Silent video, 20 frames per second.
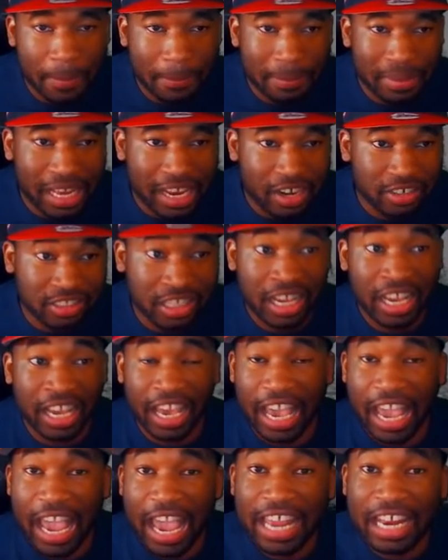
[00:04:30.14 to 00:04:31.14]
players.
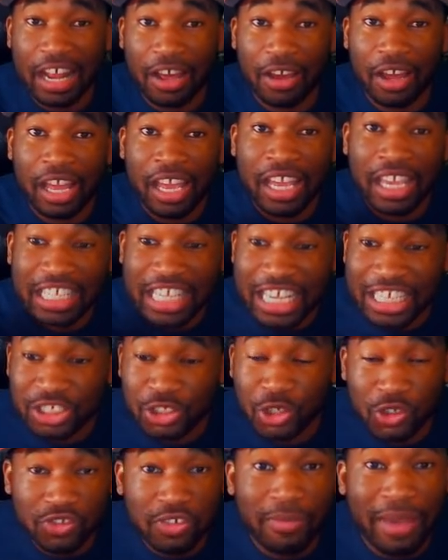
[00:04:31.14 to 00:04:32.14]
And uh, he
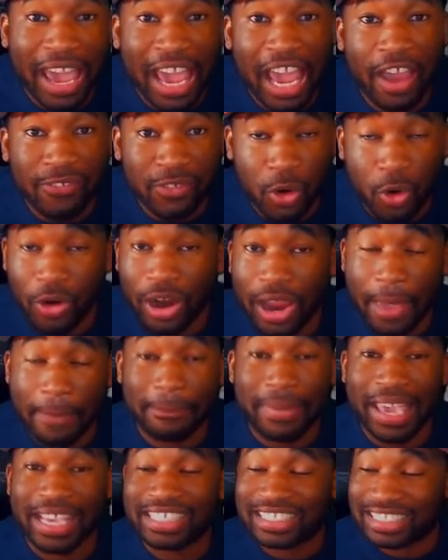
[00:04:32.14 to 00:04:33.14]
shoots from half court
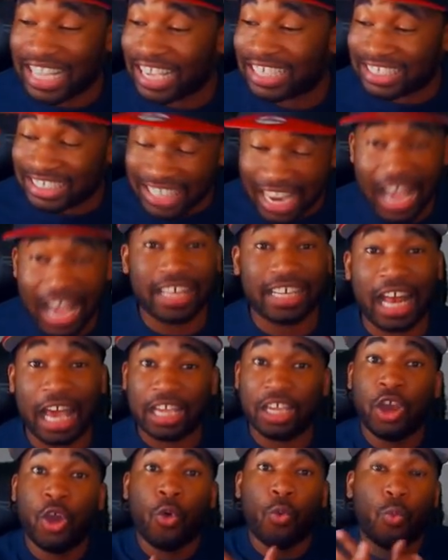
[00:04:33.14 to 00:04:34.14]
and makes that shot.
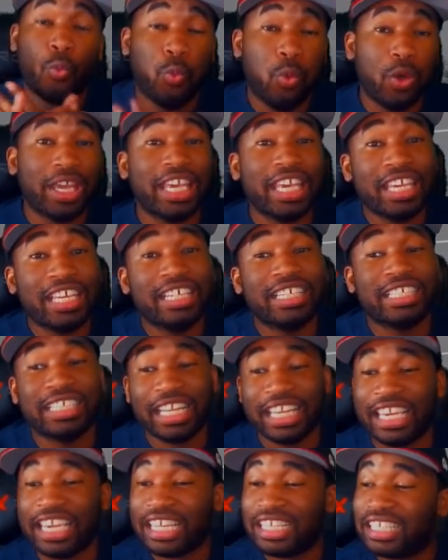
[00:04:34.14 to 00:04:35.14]
Like, we
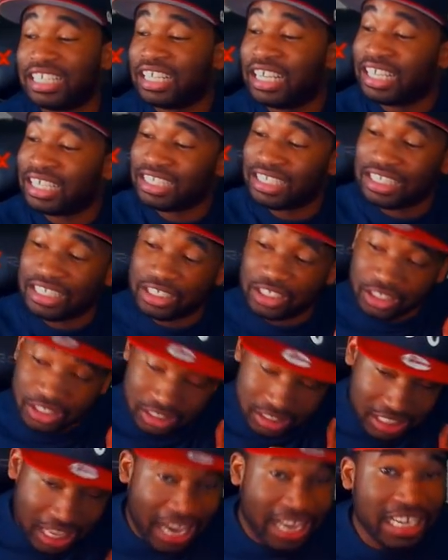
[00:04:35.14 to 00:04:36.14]
need...
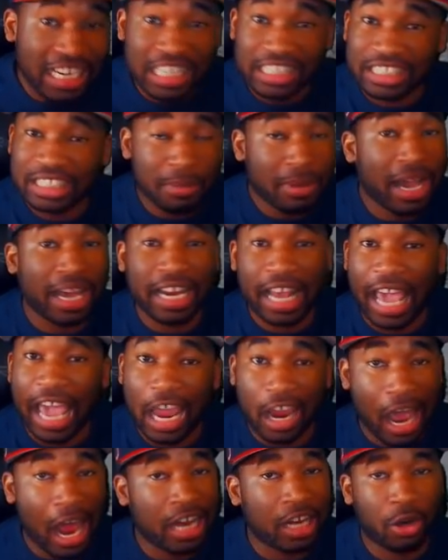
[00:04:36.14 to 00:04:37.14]
They need some kind of,
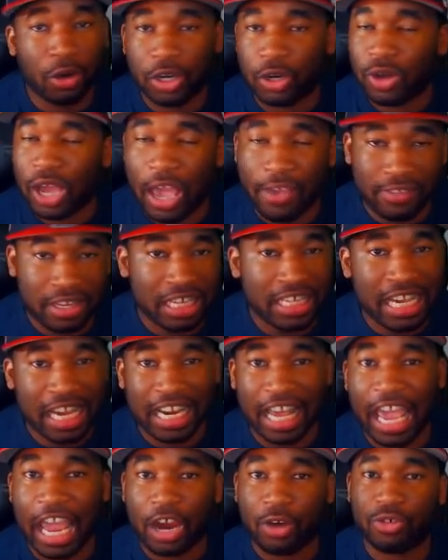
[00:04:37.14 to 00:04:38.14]
I know they don't have any
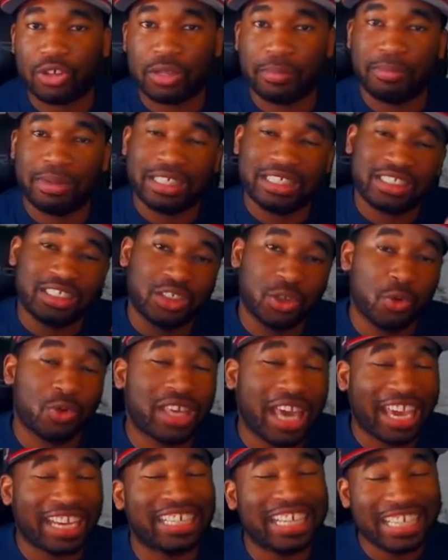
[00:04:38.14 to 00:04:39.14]
kind of algorithm, but two
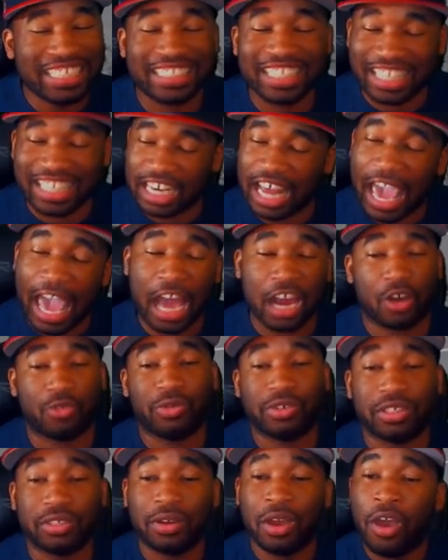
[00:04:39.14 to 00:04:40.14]
K needs to get an
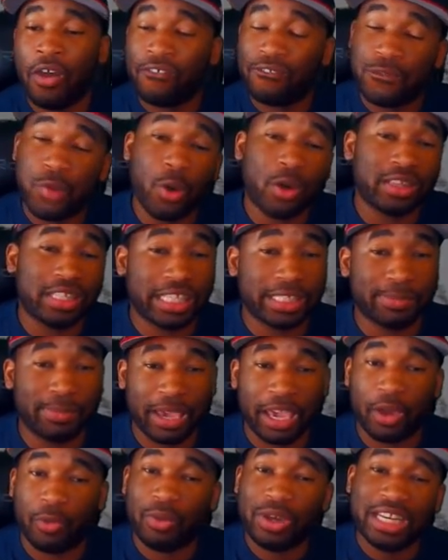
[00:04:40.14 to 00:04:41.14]
algorithm for this,
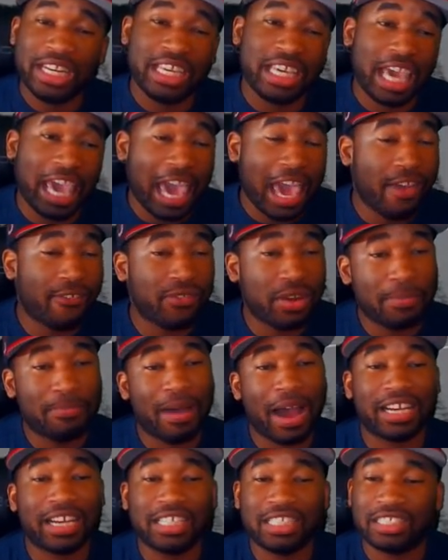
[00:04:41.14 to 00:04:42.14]
man. And we need
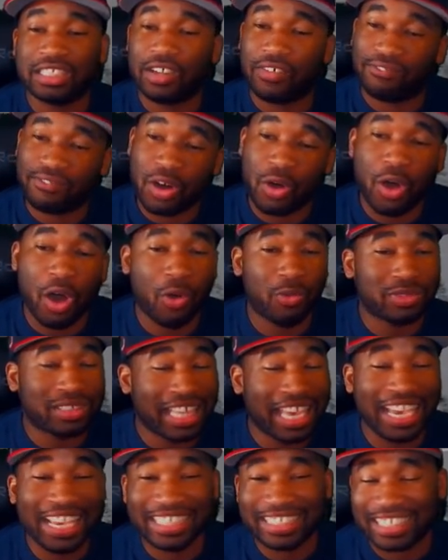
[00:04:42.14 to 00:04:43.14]
everybody to vote on
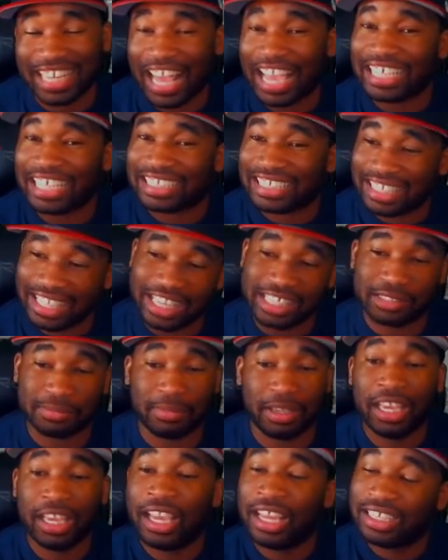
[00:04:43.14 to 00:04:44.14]
things like this,
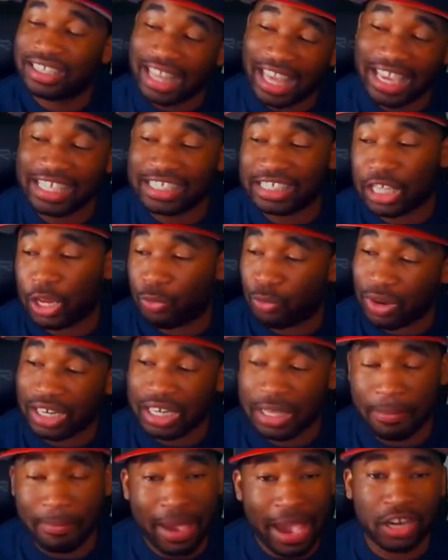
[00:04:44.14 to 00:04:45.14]
man. Things that
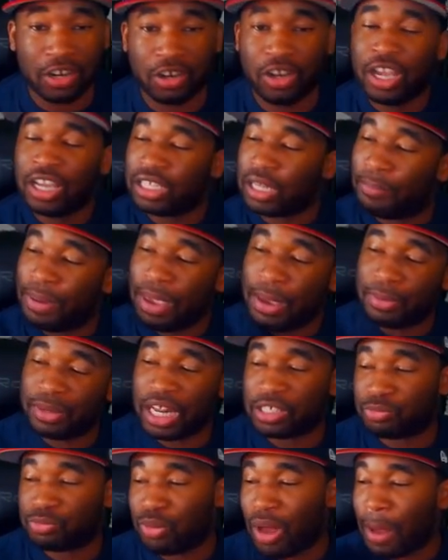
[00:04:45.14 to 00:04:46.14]
really matter. The people
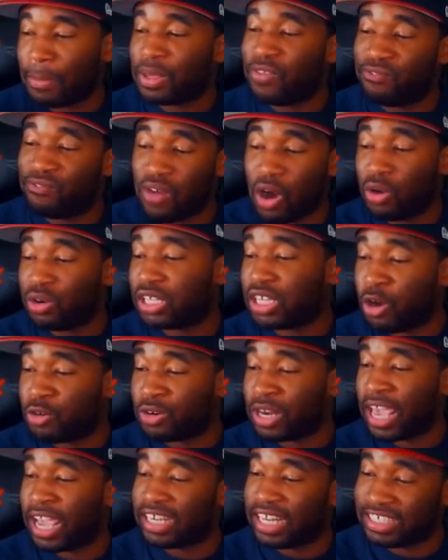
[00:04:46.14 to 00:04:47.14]
that's probably voting
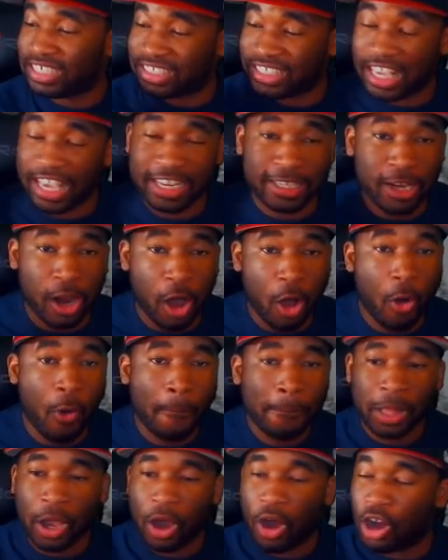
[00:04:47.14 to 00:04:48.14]
on that that said no
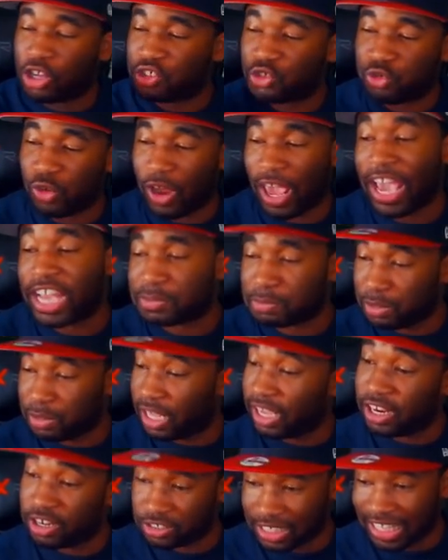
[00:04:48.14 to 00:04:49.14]
are trash
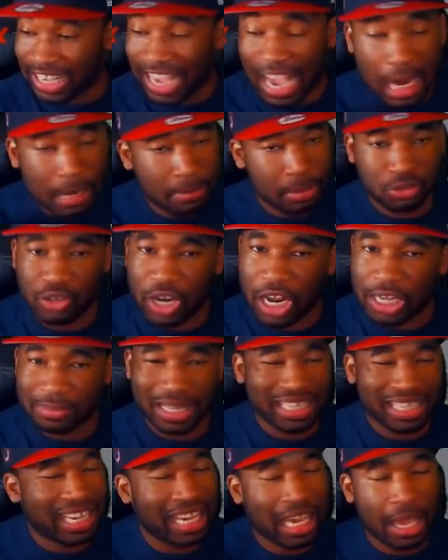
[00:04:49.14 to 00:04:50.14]
players. They got to be trash.
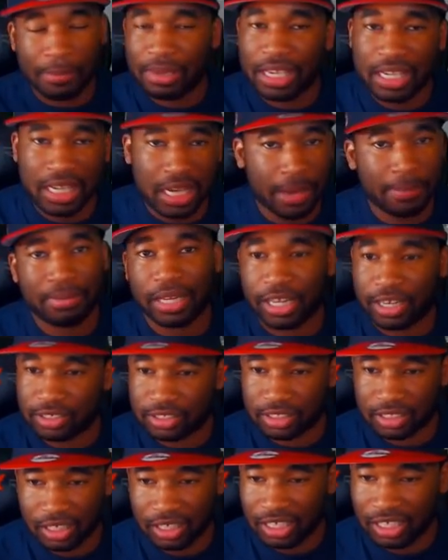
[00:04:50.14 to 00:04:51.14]
They can't be good
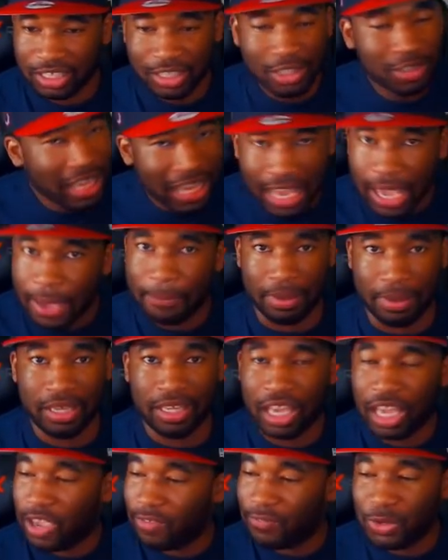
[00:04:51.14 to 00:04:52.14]
players. You can't be.
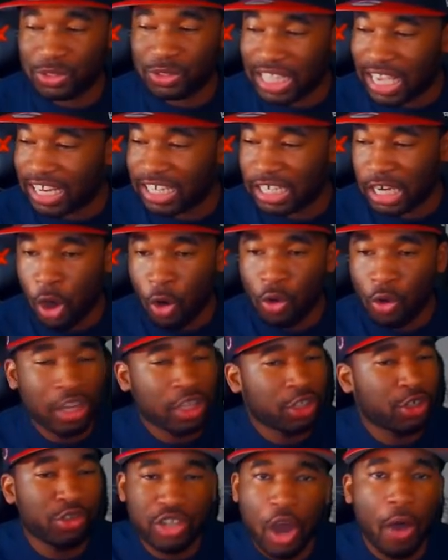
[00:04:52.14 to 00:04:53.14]
If you said no,
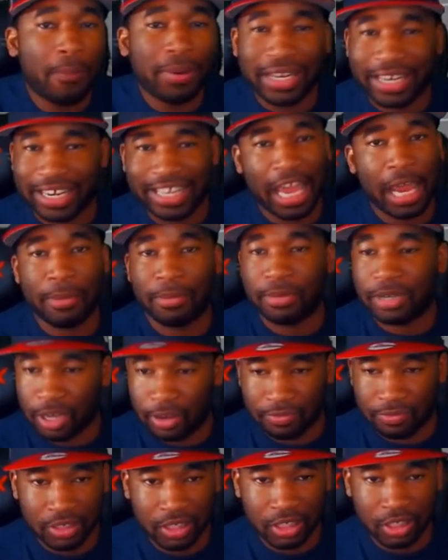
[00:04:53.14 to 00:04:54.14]
you don't play the game
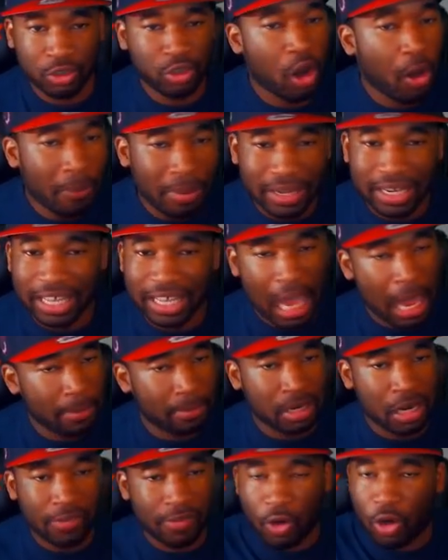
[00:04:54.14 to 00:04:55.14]
enough. You don't play the
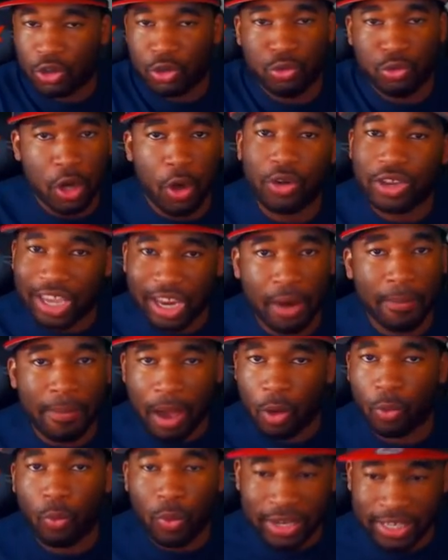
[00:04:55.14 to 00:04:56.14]
game enough, or you don't care
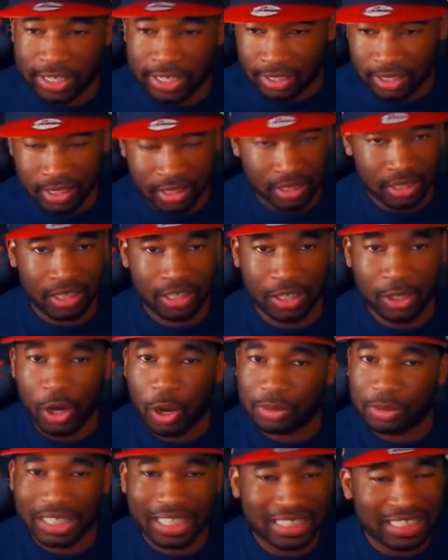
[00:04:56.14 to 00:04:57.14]
about winning. You know
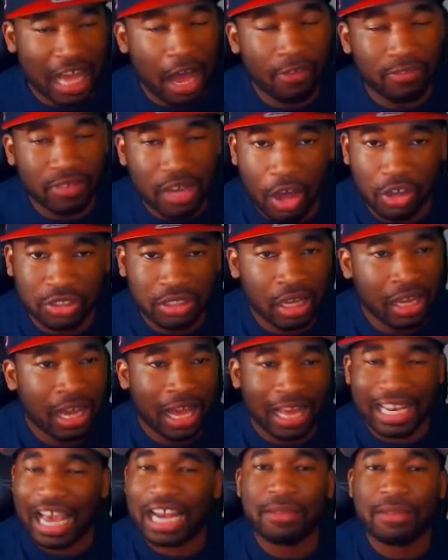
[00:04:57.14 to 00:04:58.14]
what I'm saying? Because I've lost
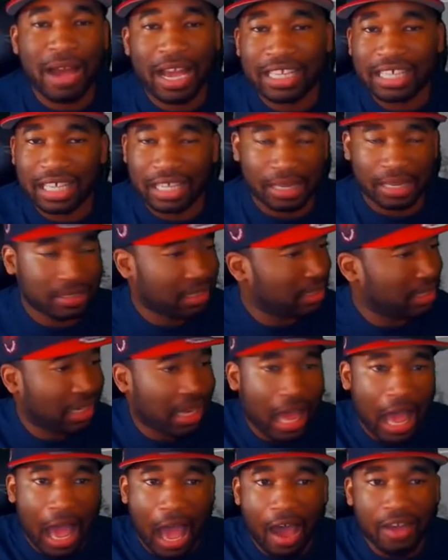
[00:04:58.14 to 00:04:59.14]
a lot of my,
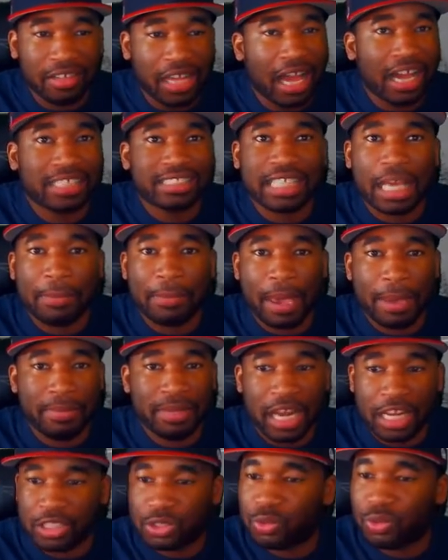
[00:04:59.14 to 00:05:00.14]
I, I can say
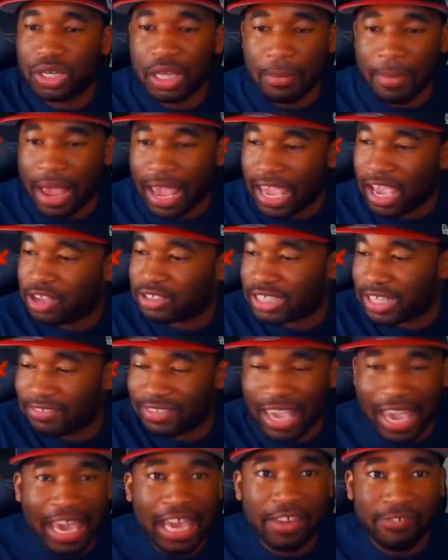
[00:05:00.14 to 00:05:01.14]
maybe like twenty of my L's
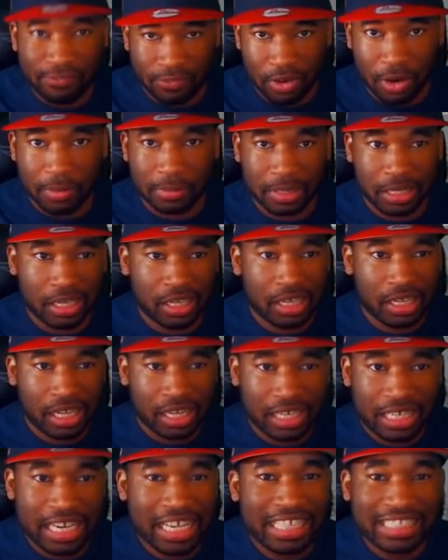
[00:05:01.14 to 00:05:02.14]
that came from
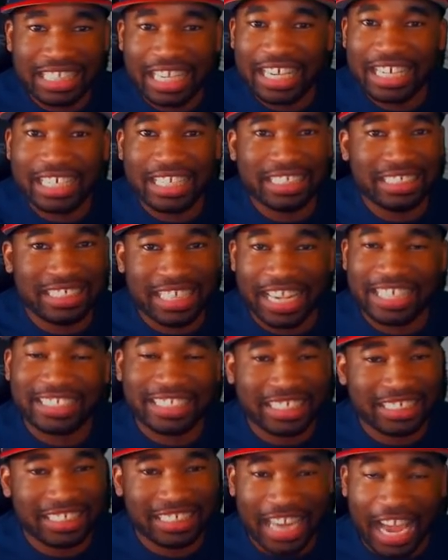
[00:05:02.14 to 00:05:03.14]
niggas hitting
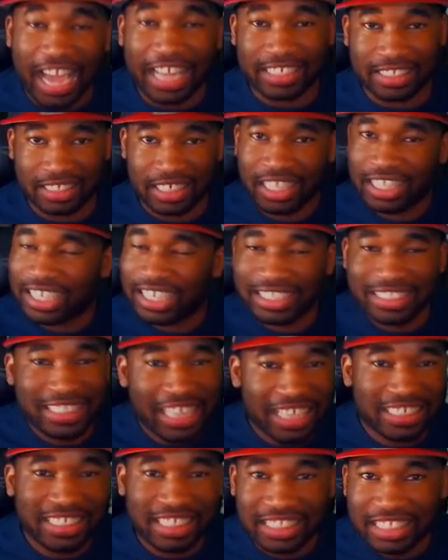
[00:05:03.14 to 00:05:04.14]
contested shots.
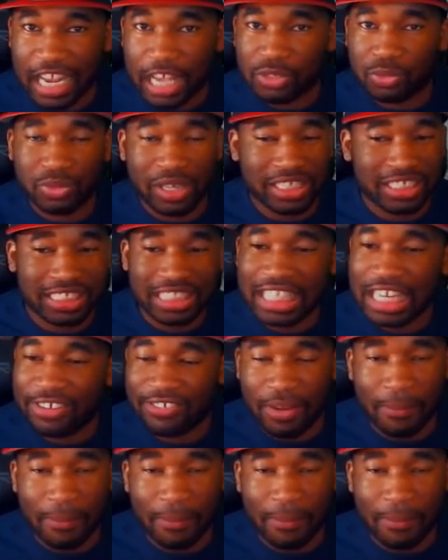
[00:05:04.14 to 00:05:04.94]
contested shots when they shouldn't even